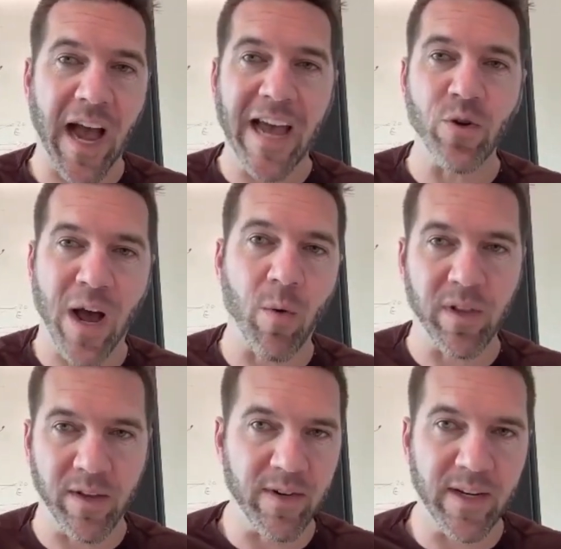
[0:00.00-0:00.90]
I do not want
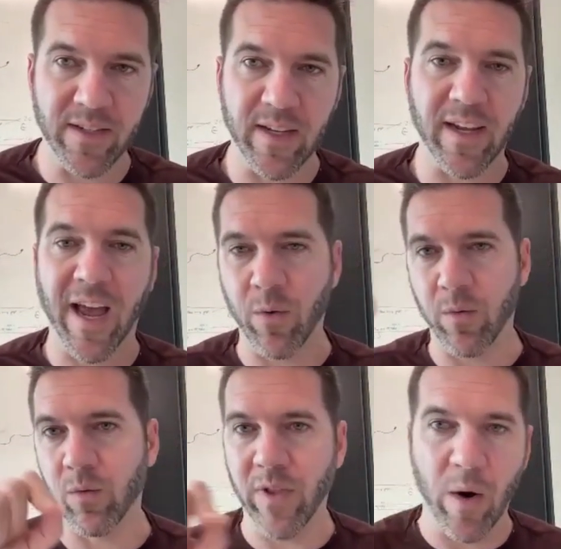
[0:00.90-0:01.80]
to live in DC. I
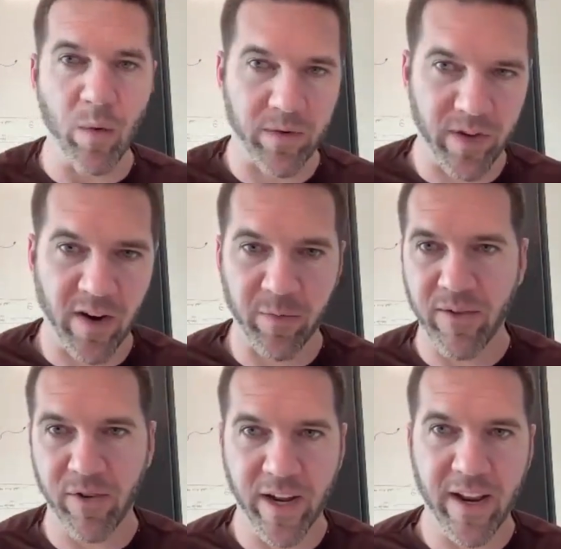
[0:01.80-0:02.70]
will not work for the government
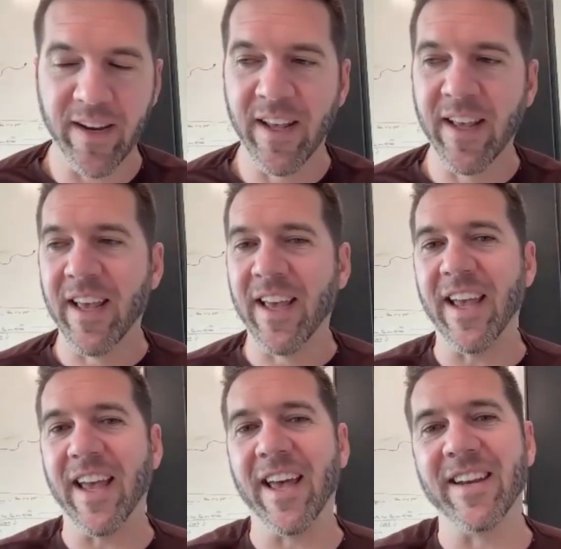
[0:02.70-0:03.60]
ever again.
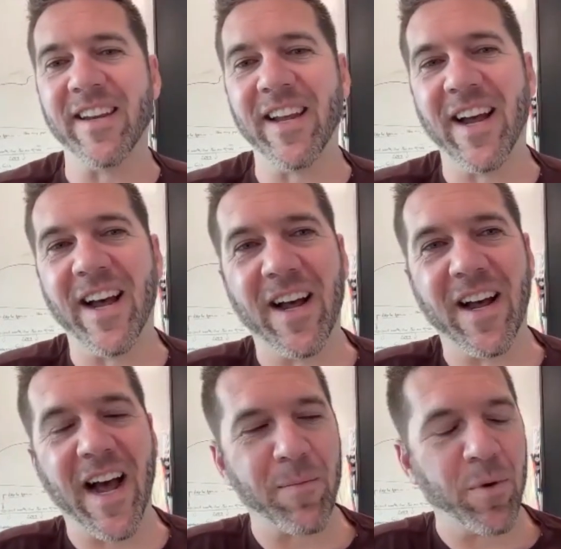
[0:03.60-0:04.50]
And
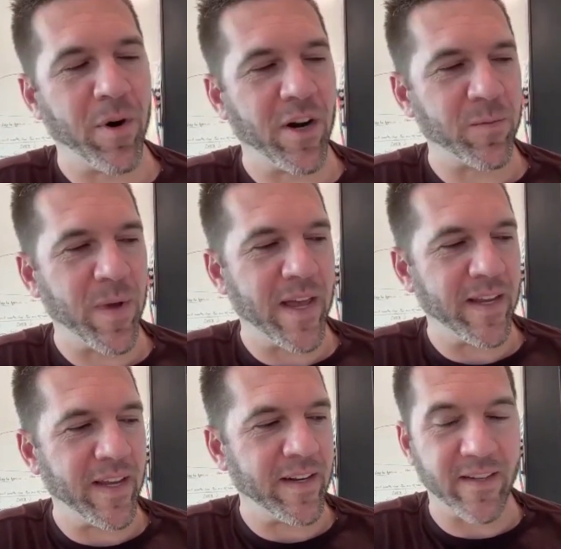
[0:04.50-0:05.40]
I put my
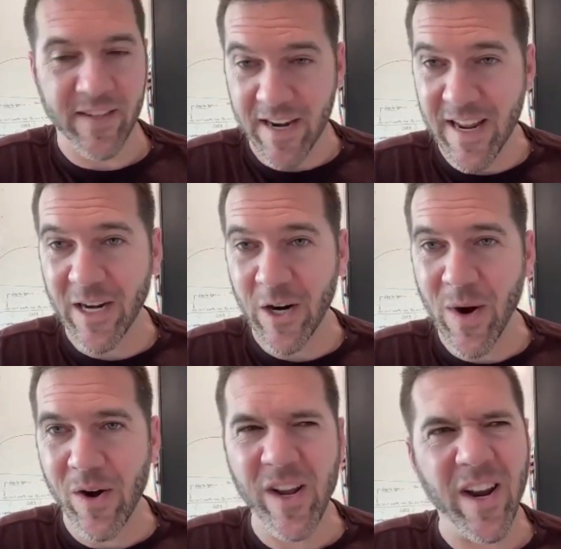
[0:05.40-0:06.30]
resume in the San Diego
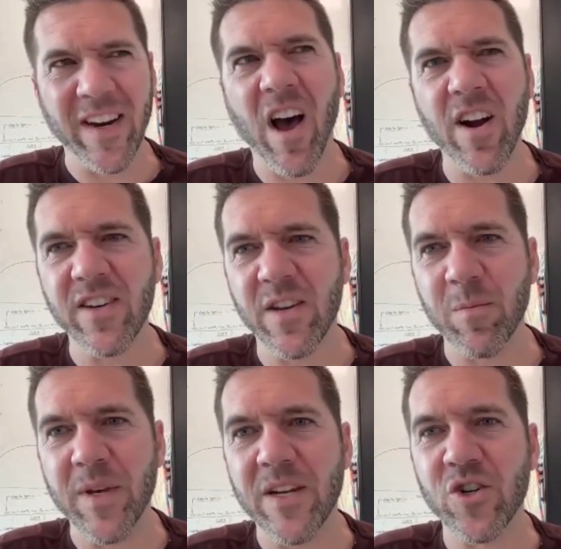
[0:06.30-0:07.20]
area and I think Huntington
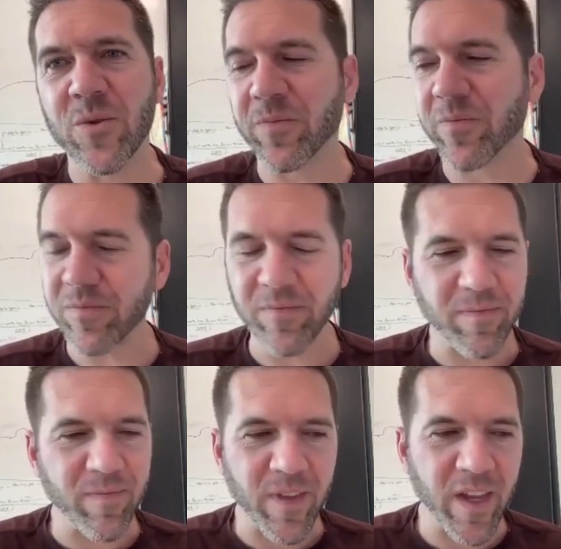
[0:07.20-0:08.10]
Beach.
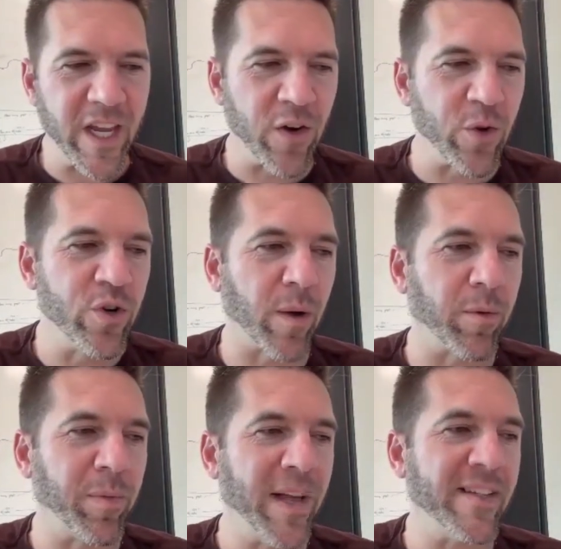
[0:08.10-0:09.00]
Interviewed a
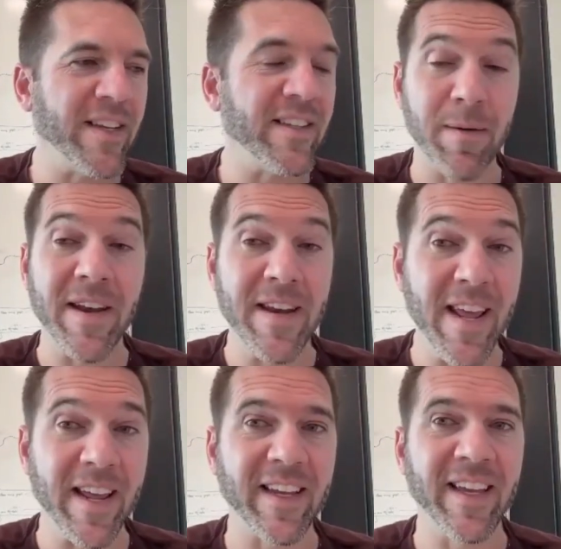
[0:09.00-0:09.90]
couple places and I met
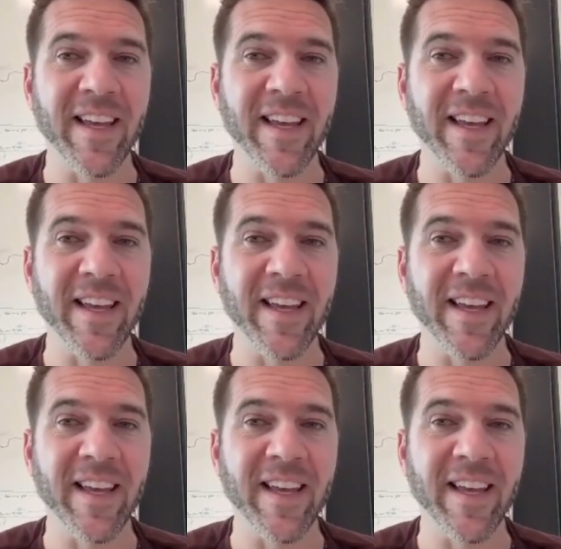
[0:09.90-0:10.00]
Nick.